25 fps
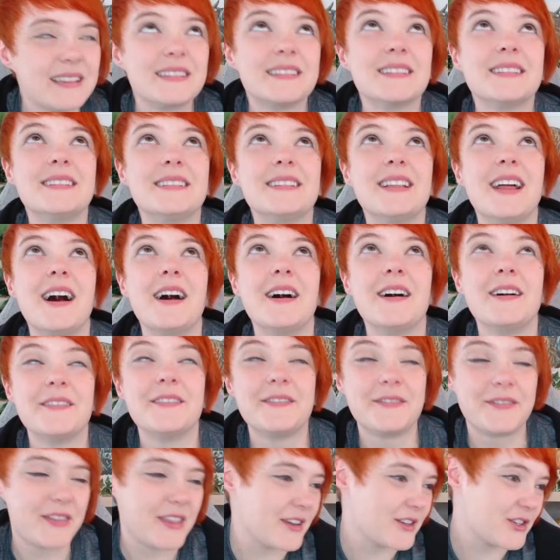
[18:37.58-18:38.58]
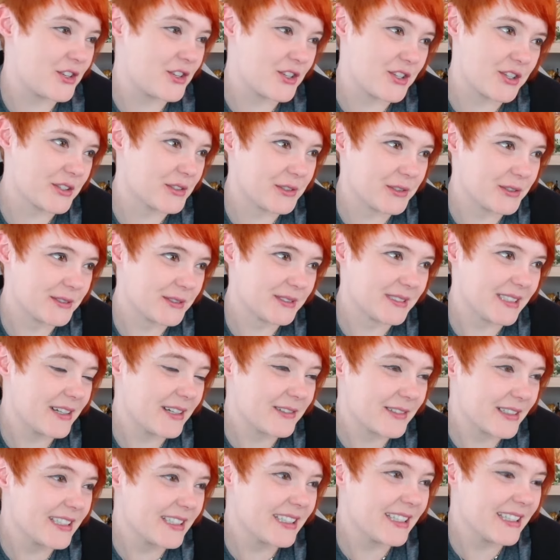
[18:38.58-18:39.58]
love this show. I
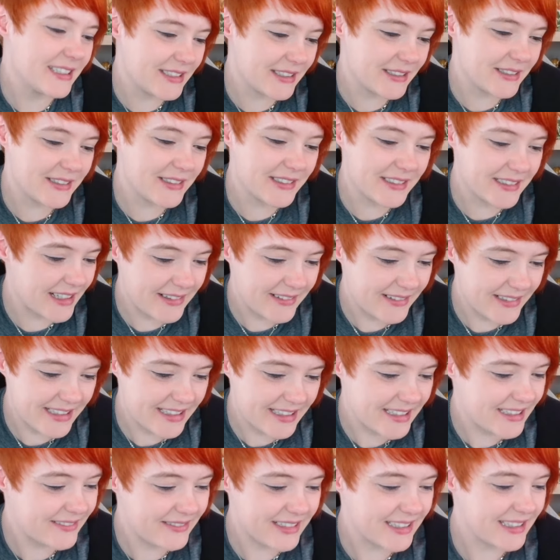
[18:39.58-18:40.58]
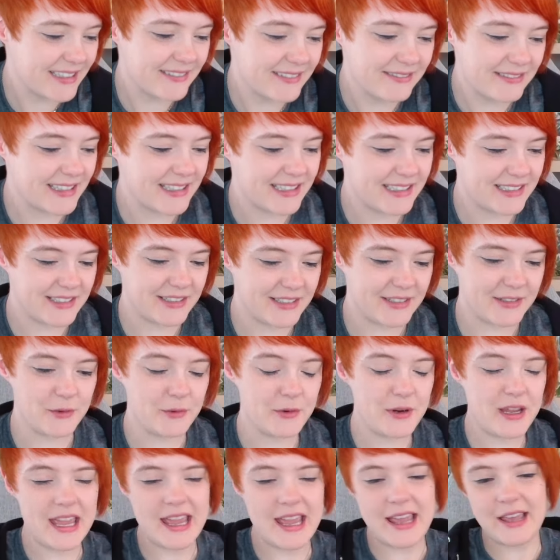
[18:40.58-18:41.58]
really do. I really, really, really do.
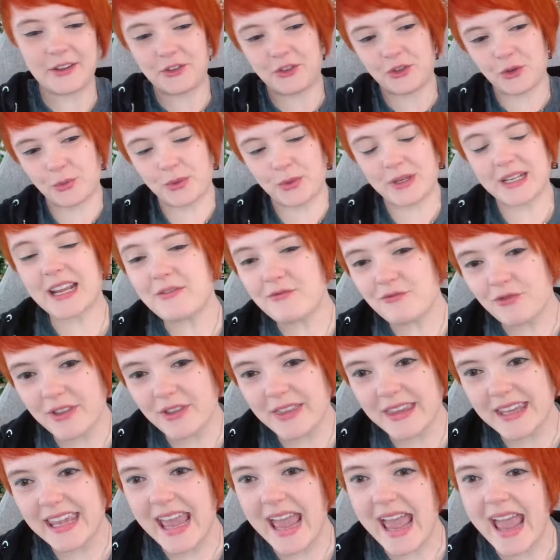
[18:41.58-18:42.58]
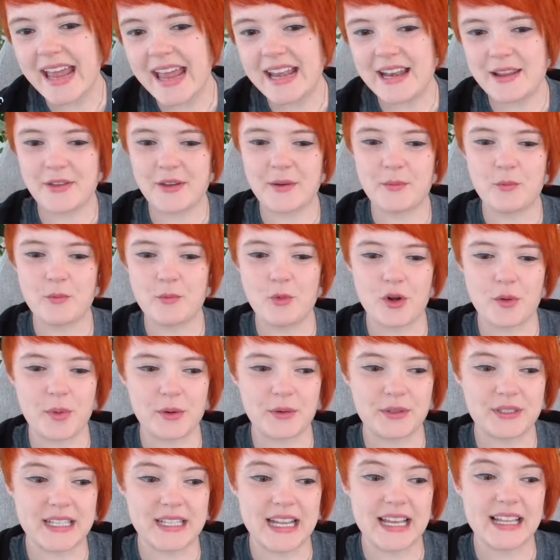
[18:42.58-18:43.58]
Okay, so we didn't really get anything more
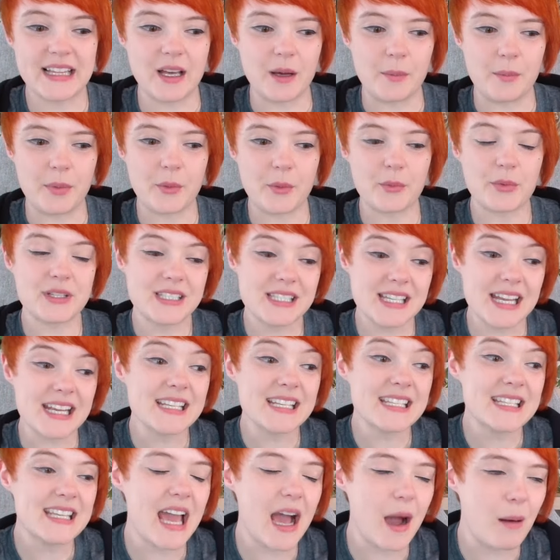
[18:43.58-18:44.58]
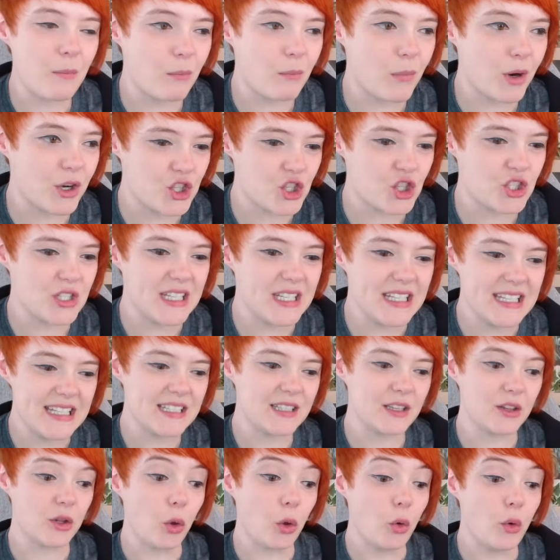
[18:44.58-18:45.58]
about Della, but we did get a much
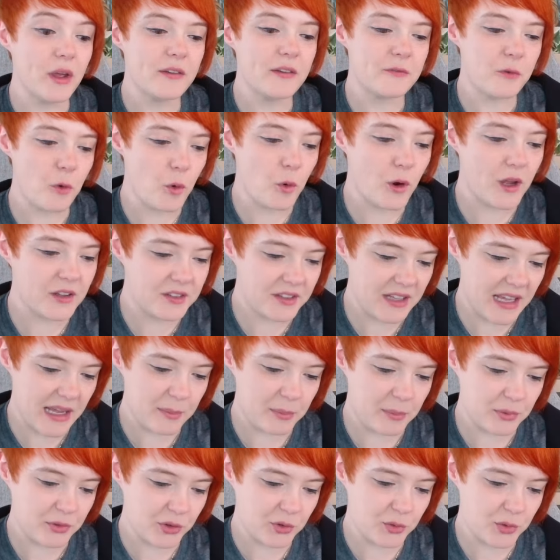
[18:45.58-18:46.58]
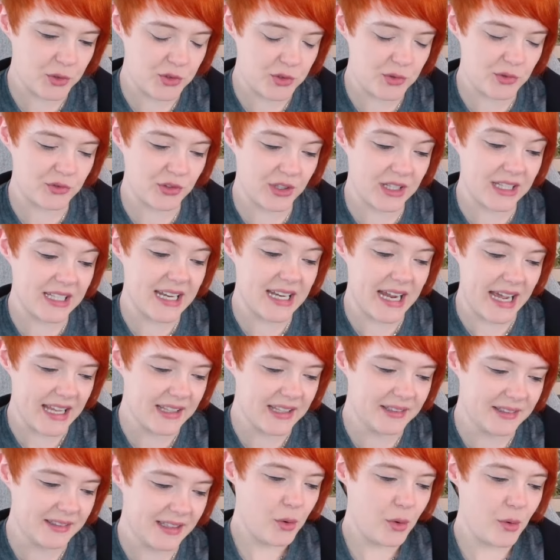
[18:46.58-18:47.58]
needed Louis-focused episode, which was really
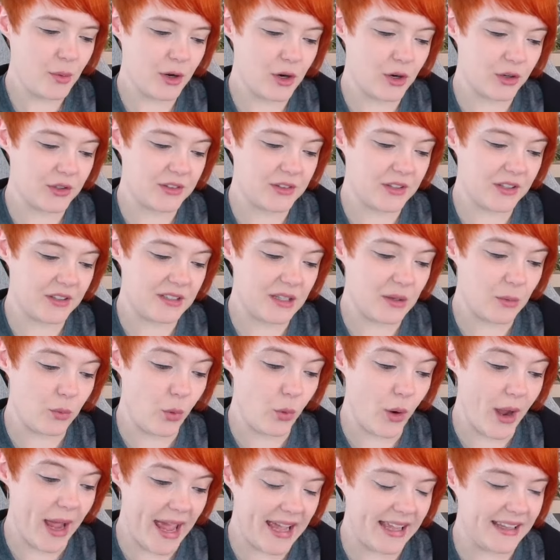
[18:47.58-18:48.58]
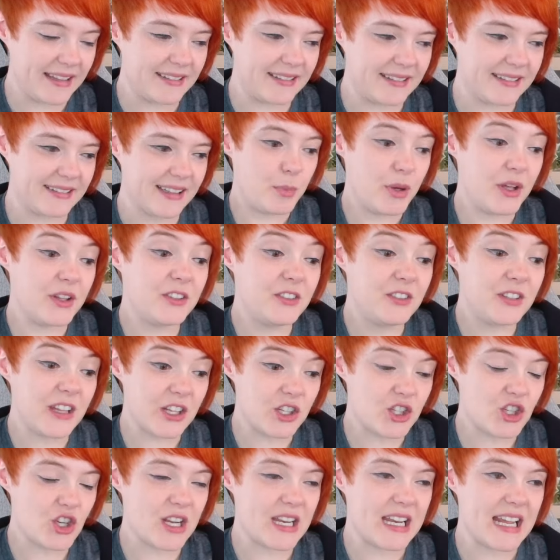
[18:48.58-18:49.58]
nice, where we got to see what his
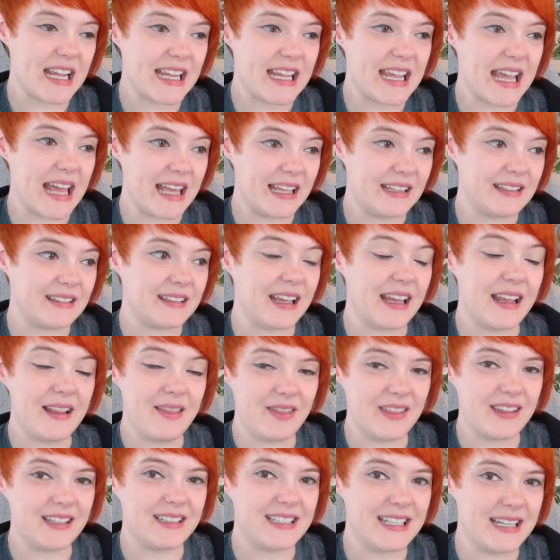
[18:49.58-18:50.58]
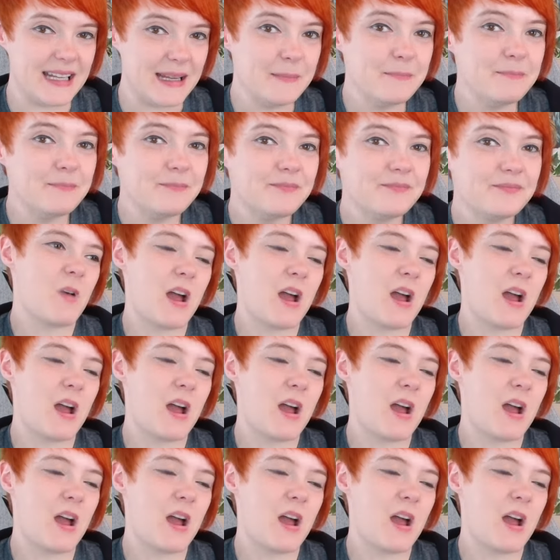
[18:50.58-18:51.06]
positioning is in the team.